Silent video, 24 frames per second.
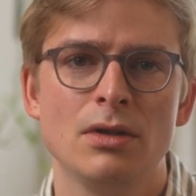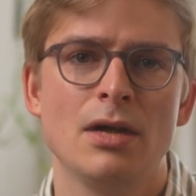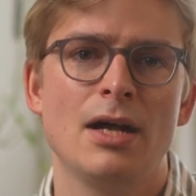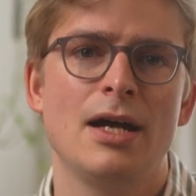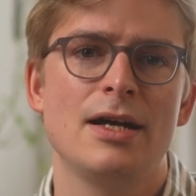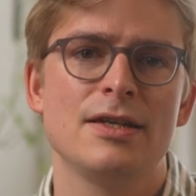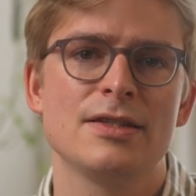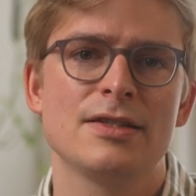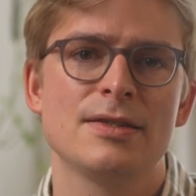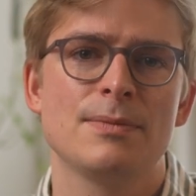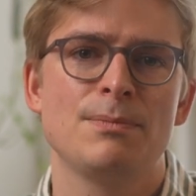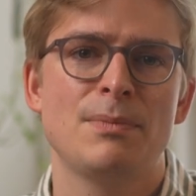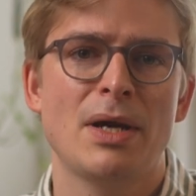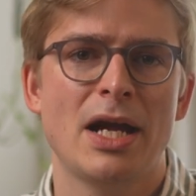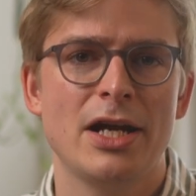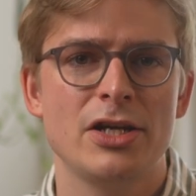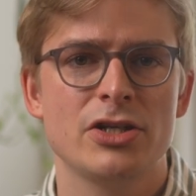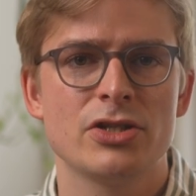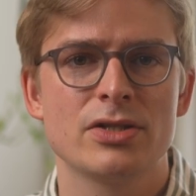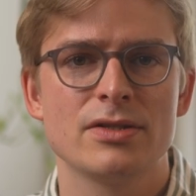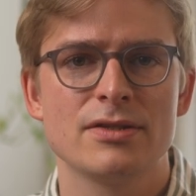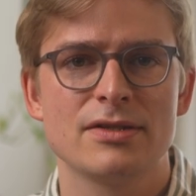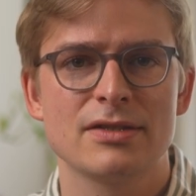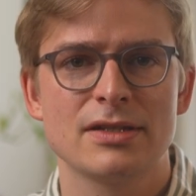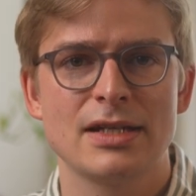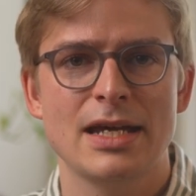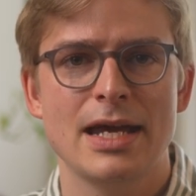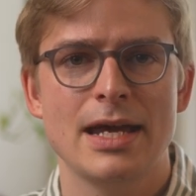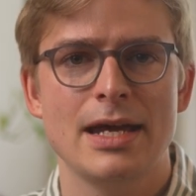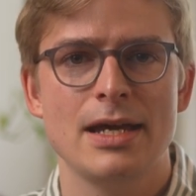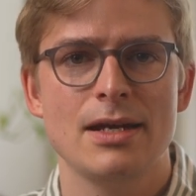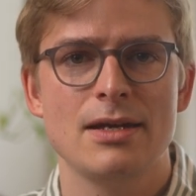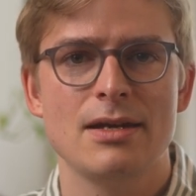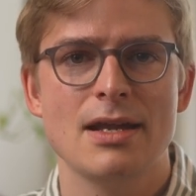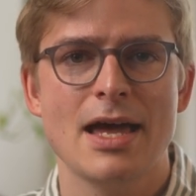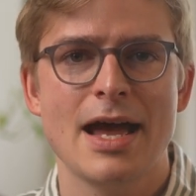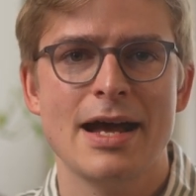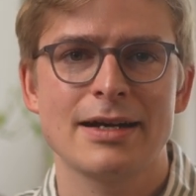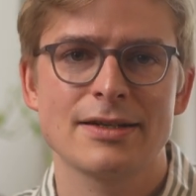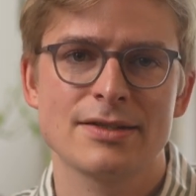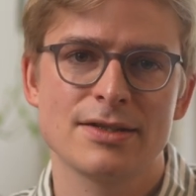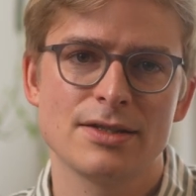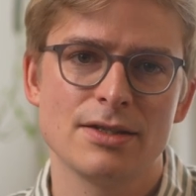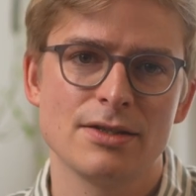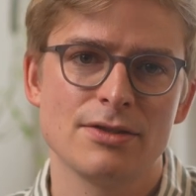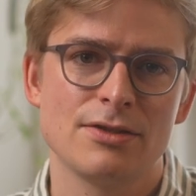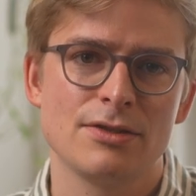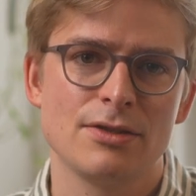as patients gain
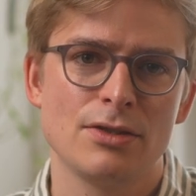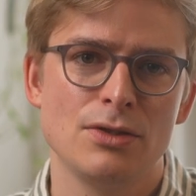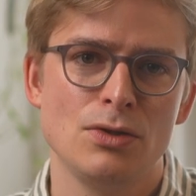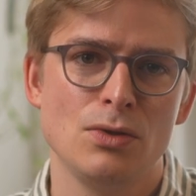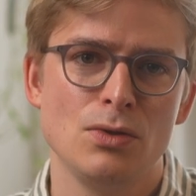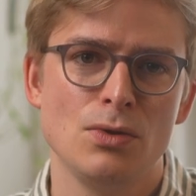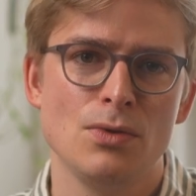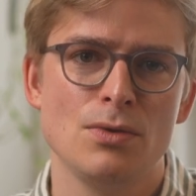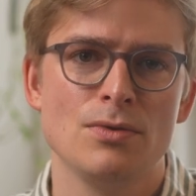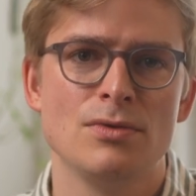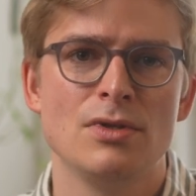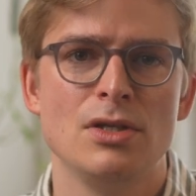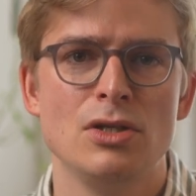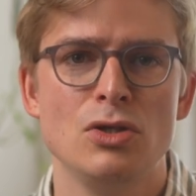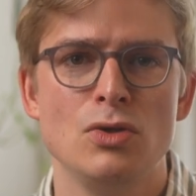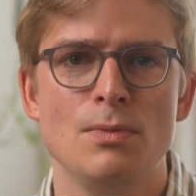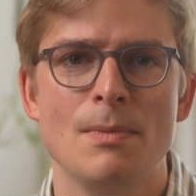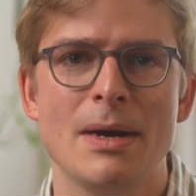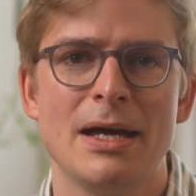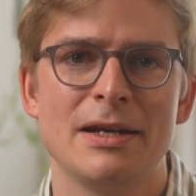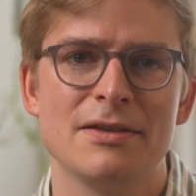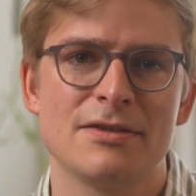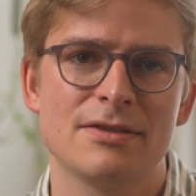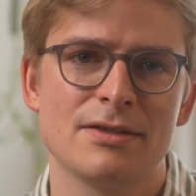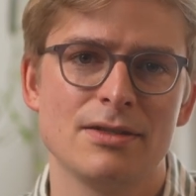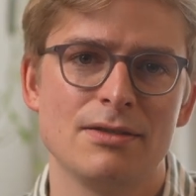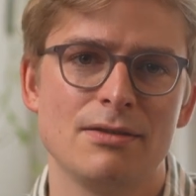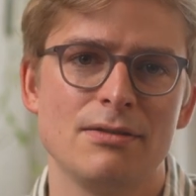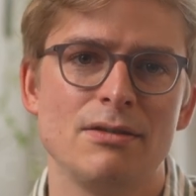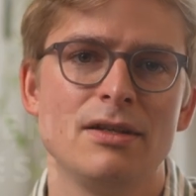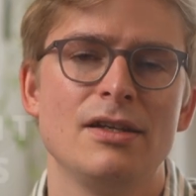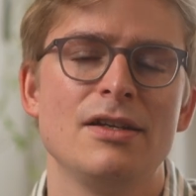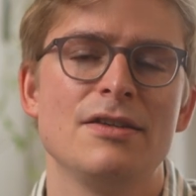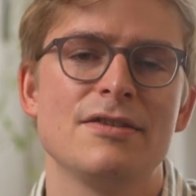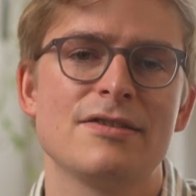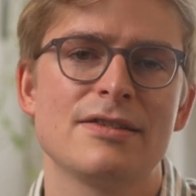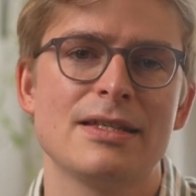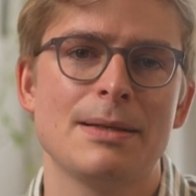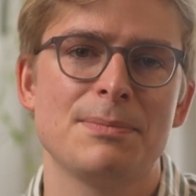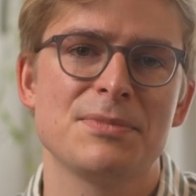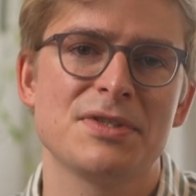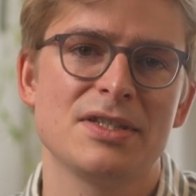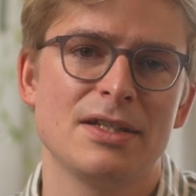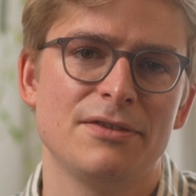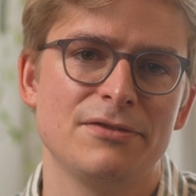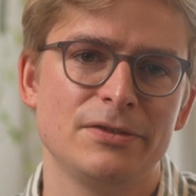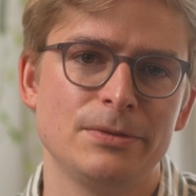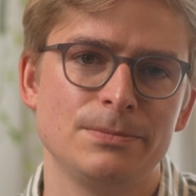access to the new medicine in step
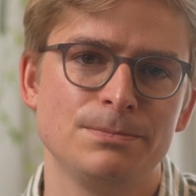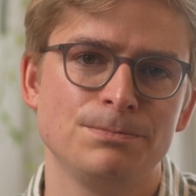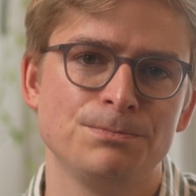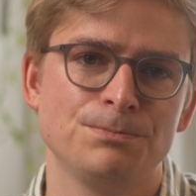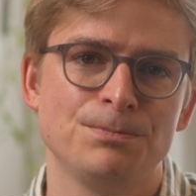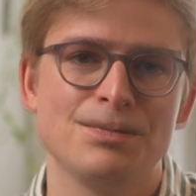7.